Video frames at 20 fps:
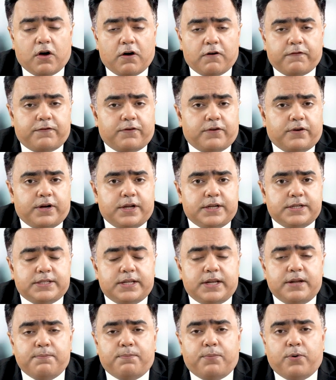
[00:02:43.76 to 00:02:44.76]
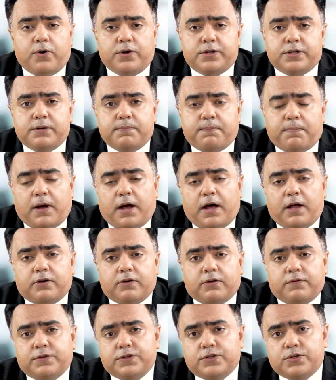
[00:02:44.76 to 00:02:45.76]
offer is an important
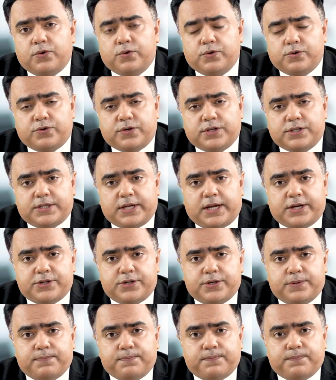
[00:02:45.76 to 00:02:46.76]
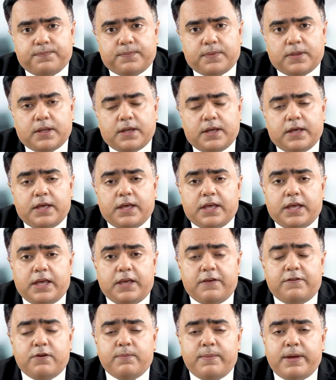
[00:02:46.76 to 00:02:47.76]
part of this whole transaction.
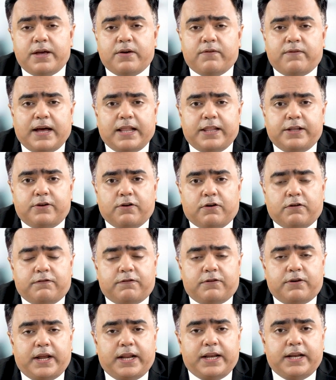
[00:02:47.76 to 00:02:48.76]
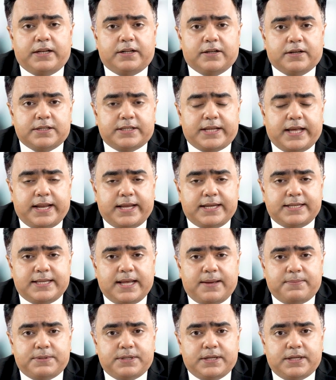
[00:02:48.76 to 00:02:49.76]
If you make a valid offer and it does get
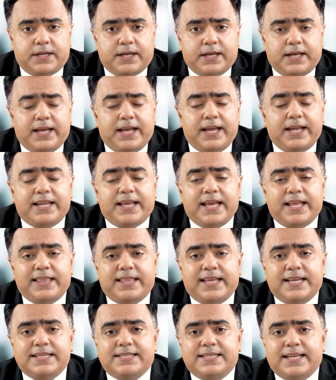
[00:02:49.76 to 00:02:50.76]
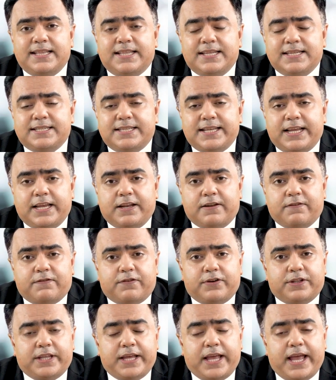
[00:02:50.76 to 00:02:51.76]
accepted, it can then set the scene
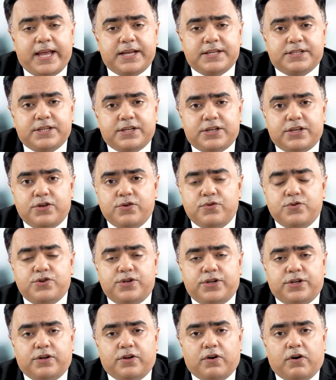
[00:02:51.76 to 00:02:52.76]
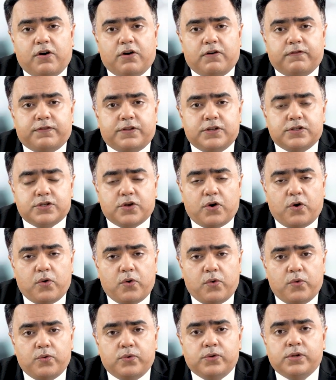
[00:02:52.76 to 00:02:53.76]
for the execution of this
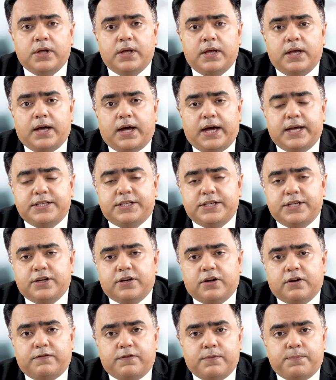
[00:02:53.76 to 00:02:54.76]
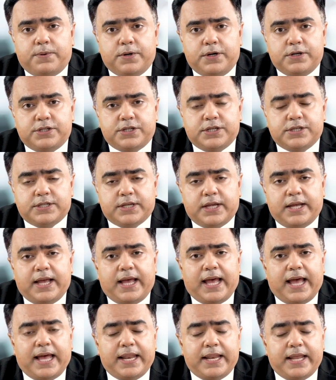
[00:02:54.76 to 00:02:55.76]
whole idea of a purchase
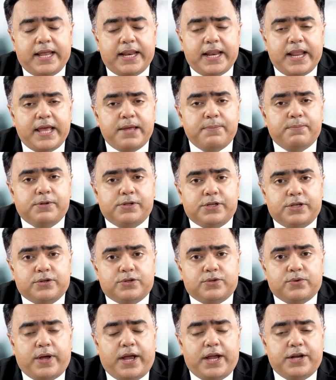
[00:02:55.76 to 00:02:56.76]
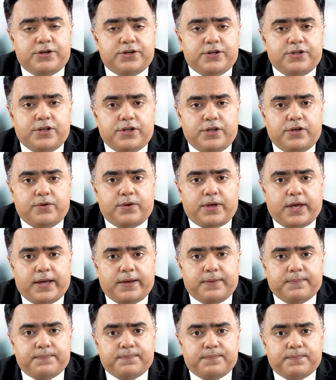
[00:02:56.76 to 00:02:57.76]
and enable you to enter the UK.